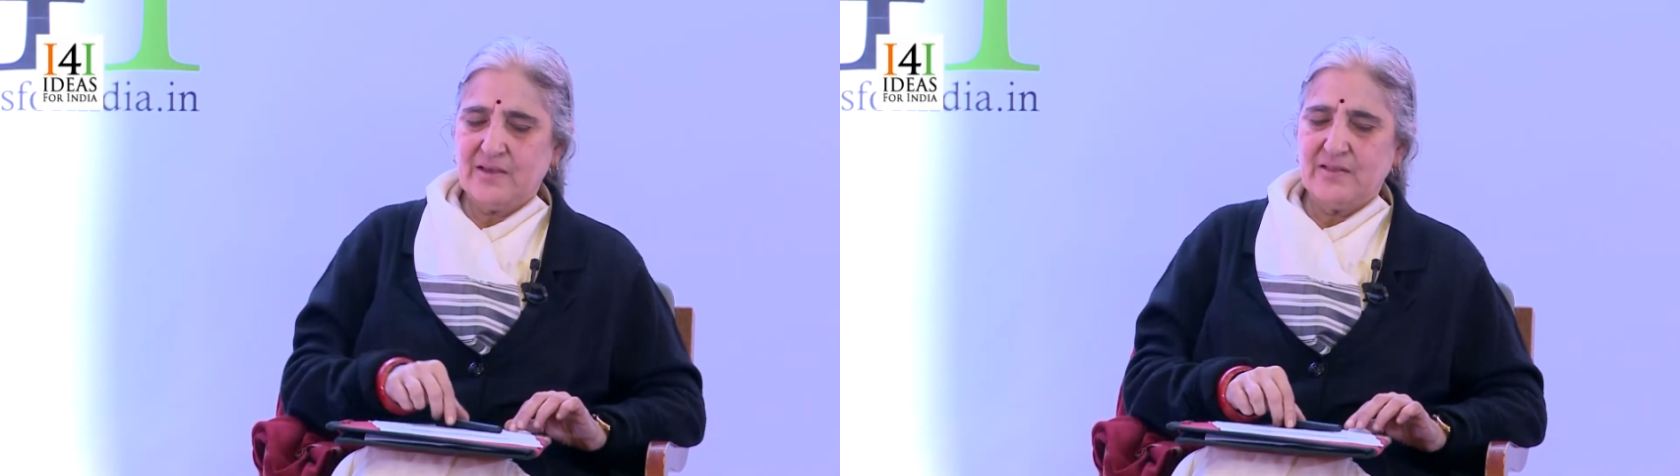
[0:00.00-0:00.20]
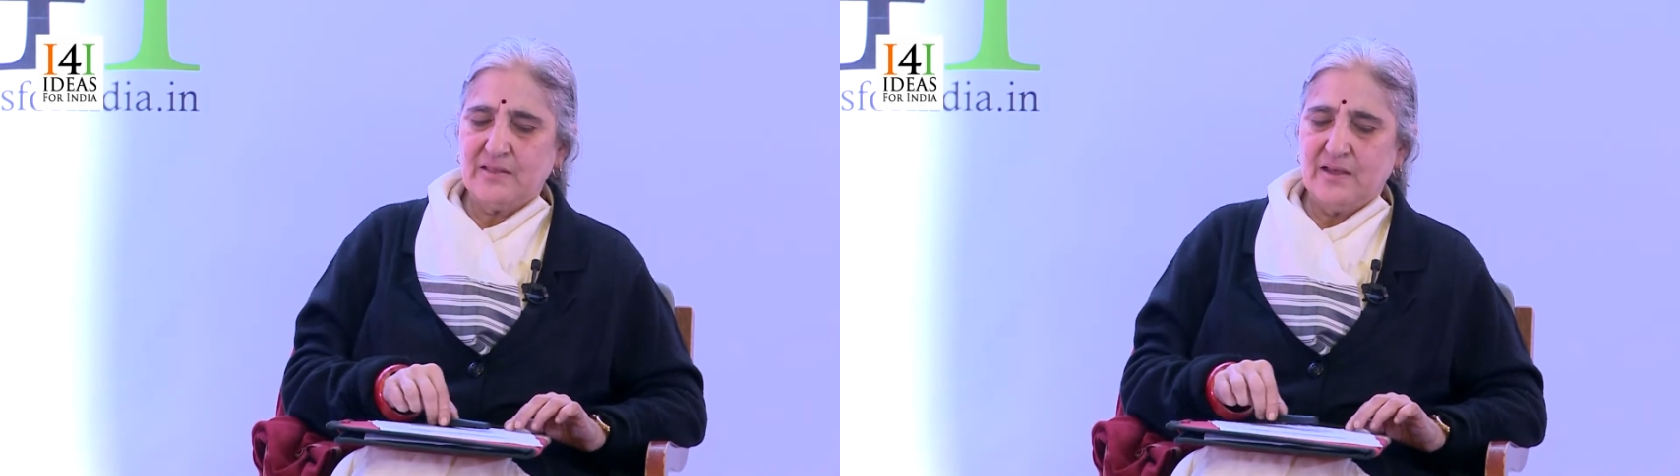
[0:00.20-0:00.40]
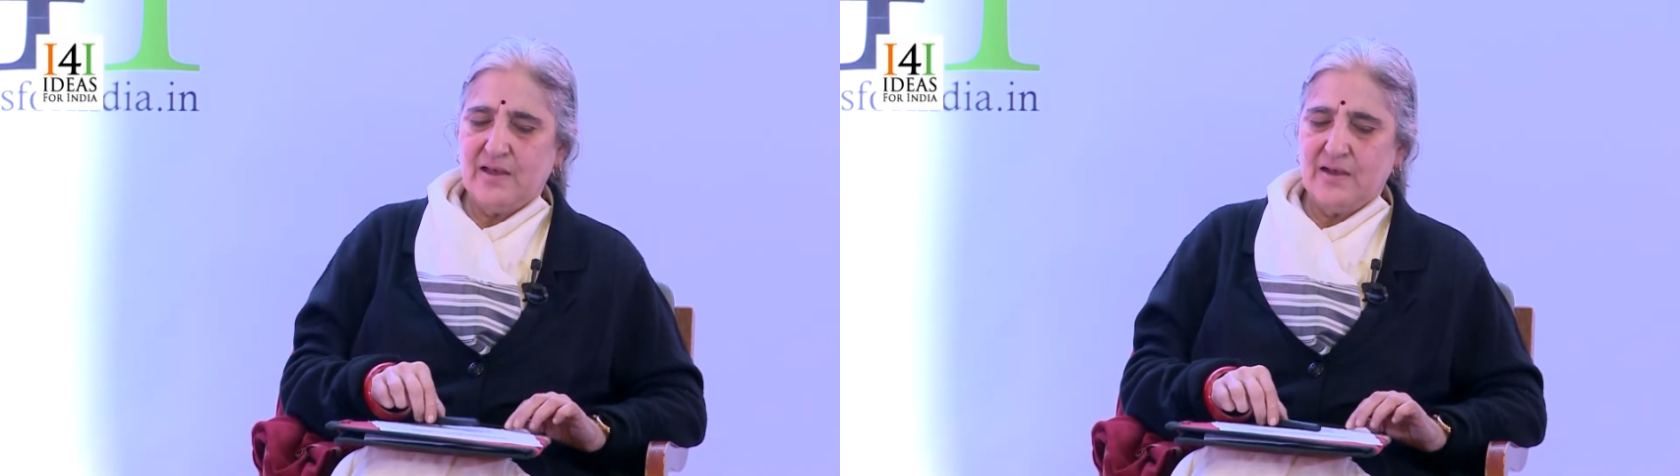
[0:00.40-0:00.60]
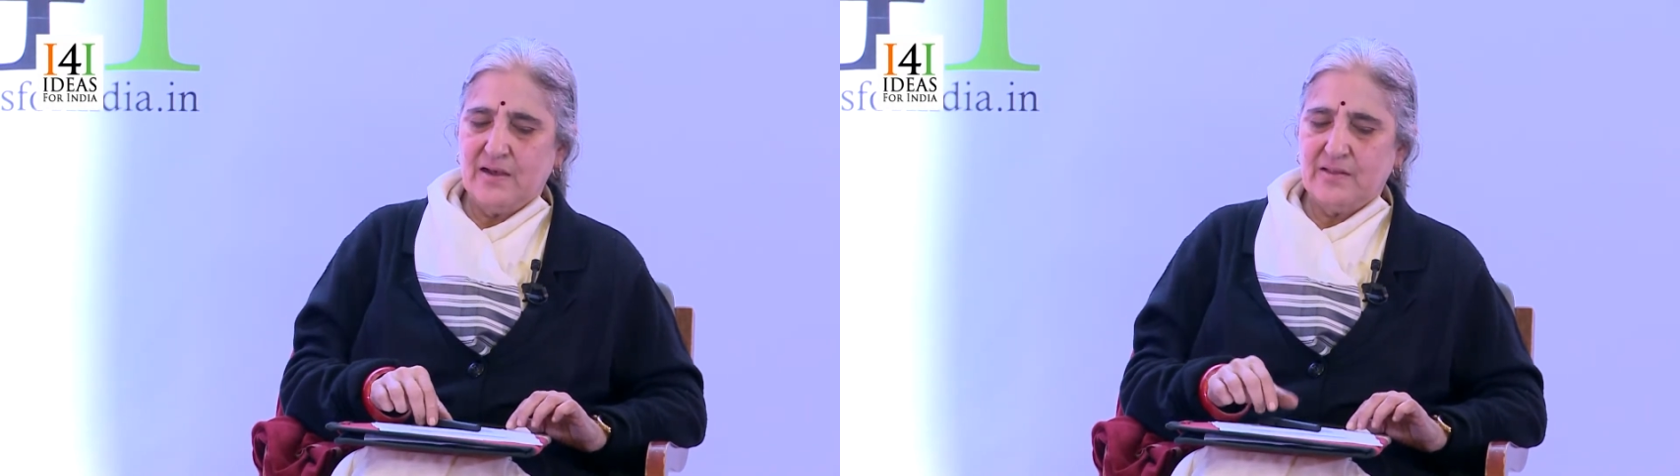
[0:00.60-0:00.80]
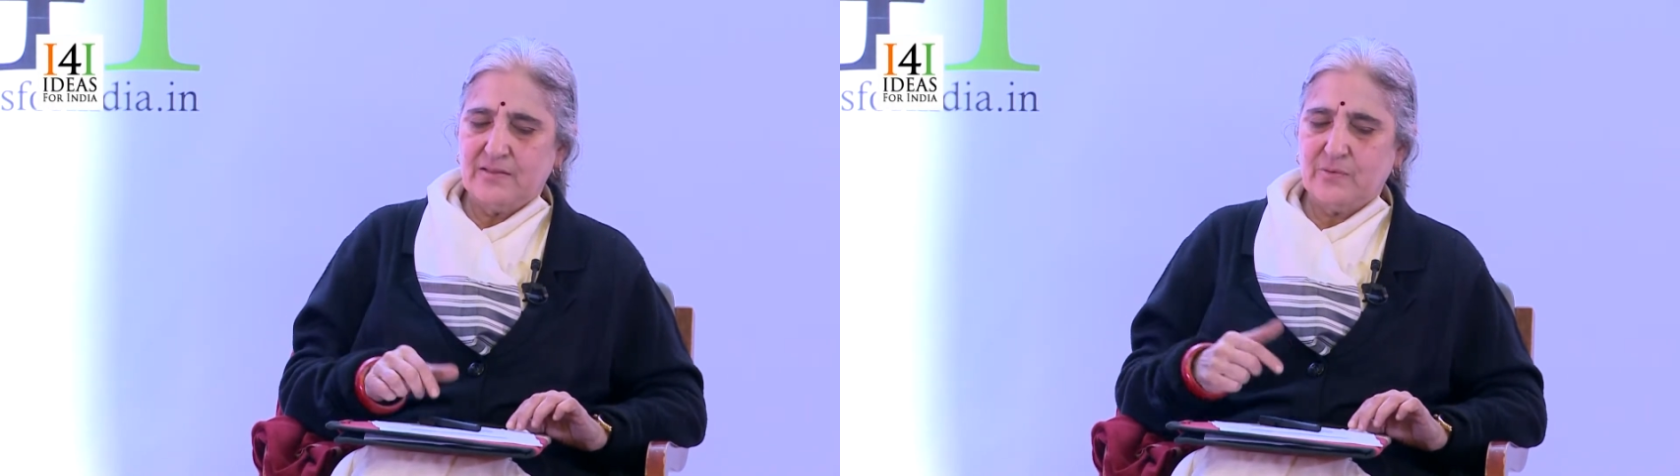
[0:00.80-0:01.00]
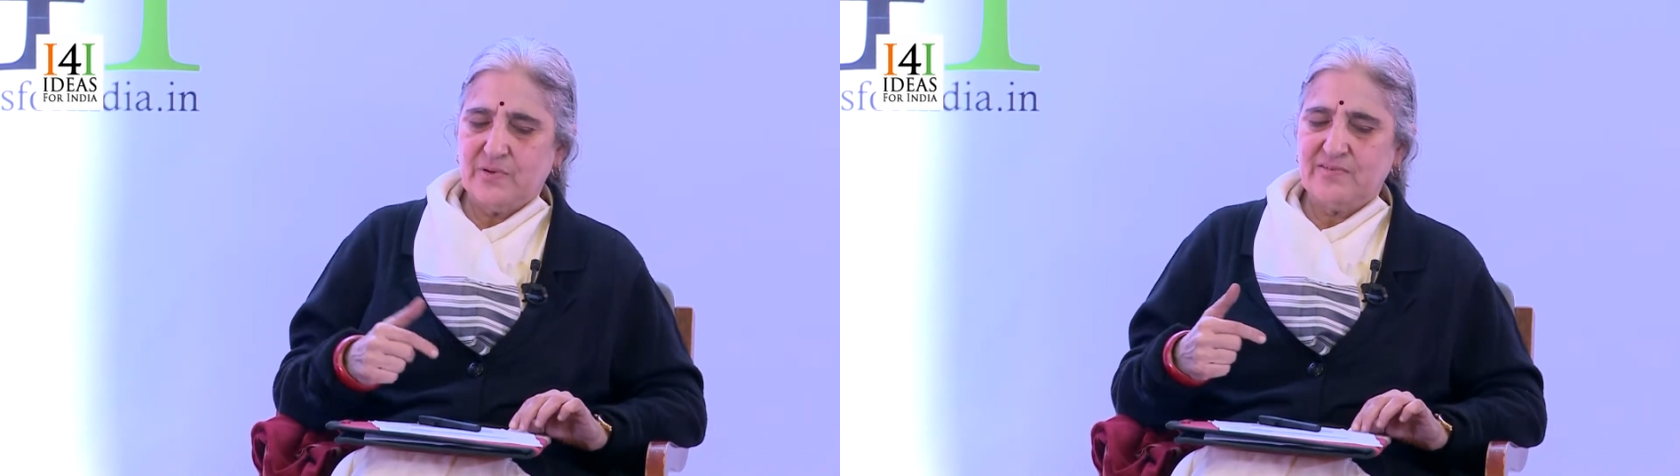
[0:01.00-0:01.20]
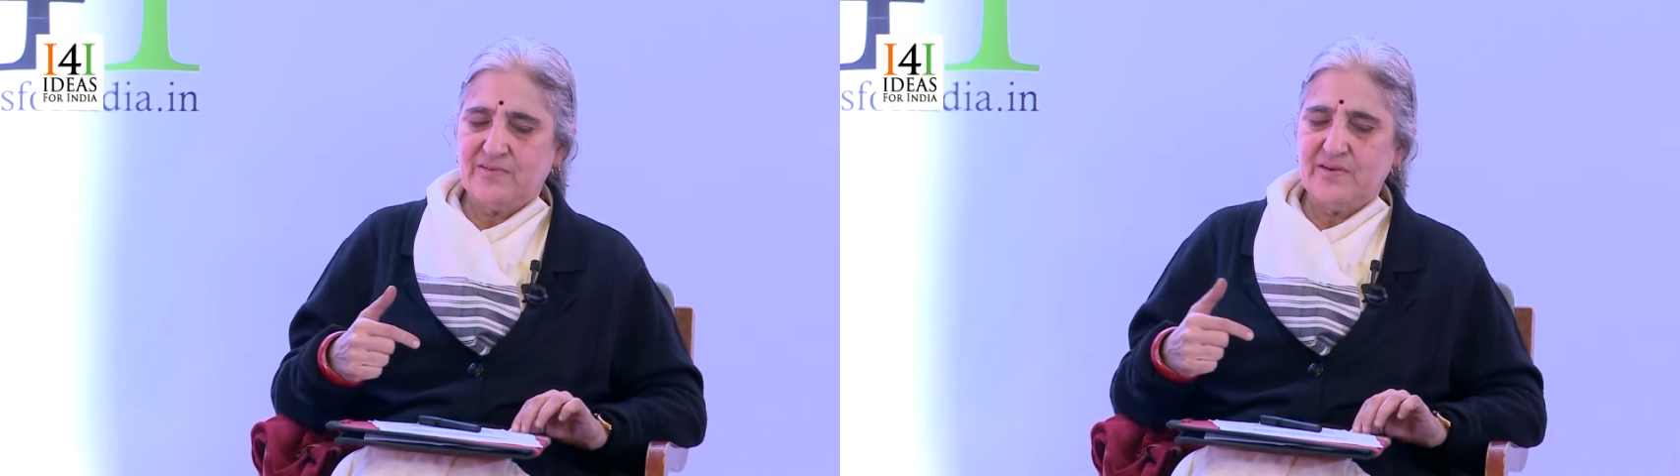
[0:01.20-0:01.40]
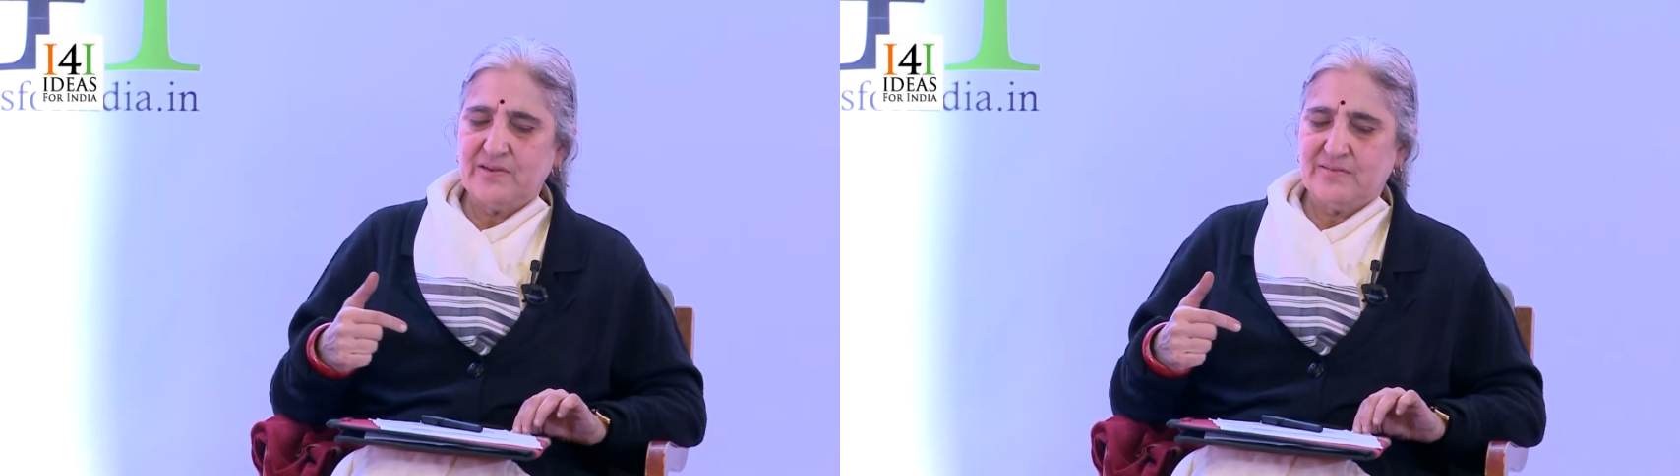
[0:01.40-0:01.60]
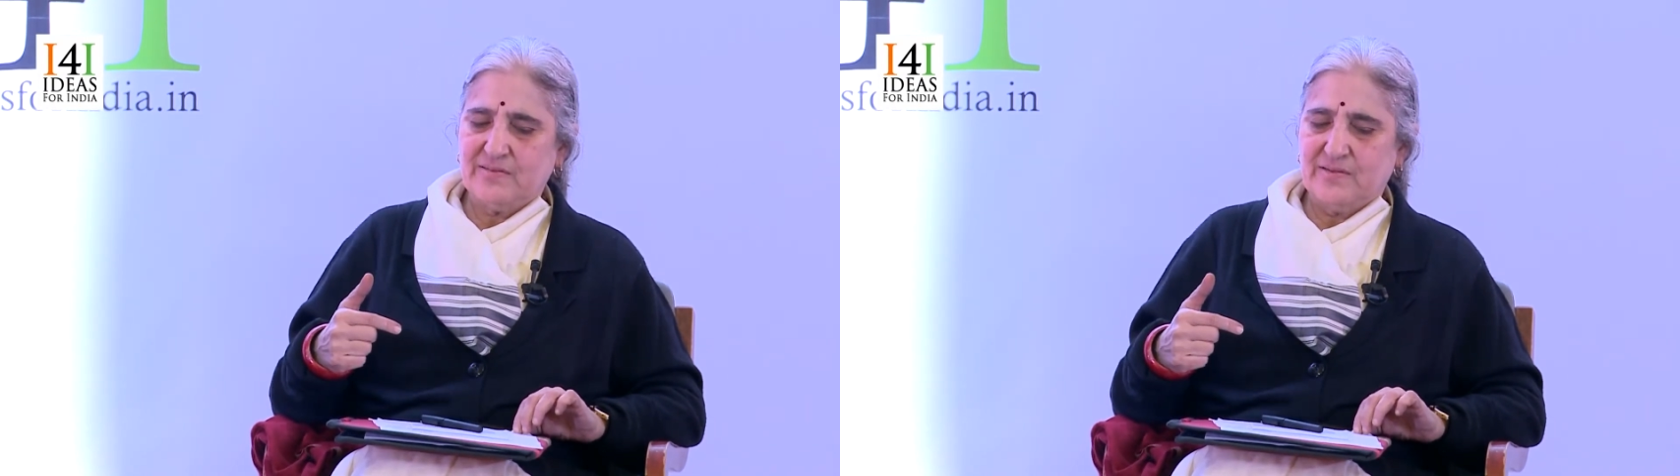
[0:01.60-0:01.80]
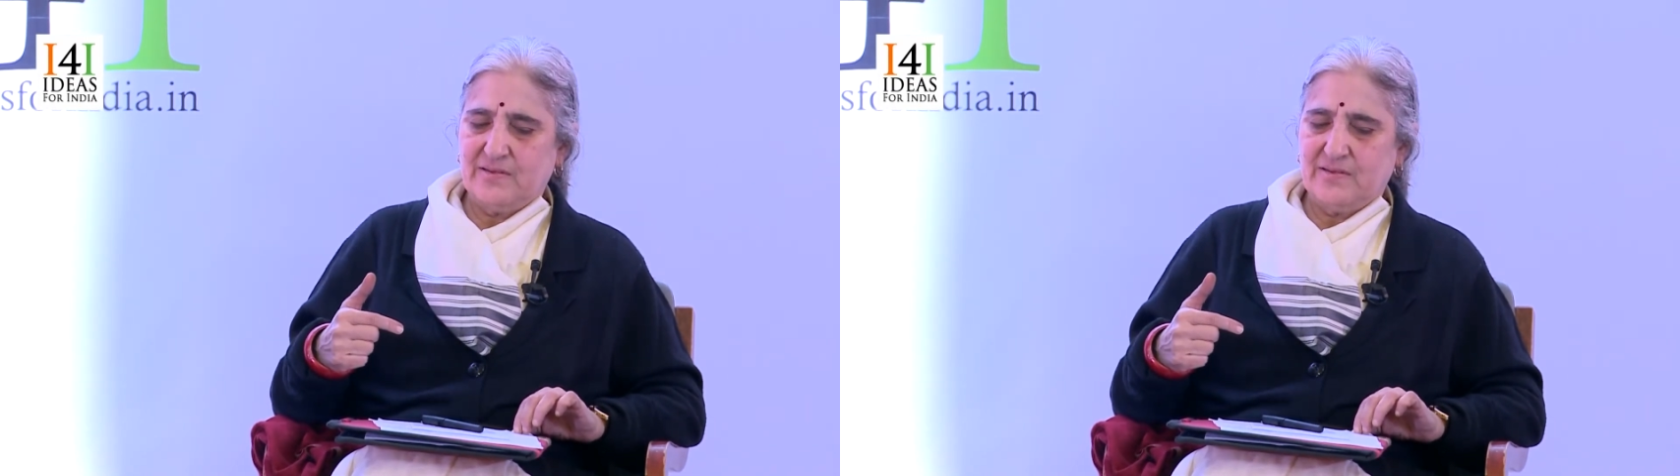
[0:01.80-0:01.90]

the question is,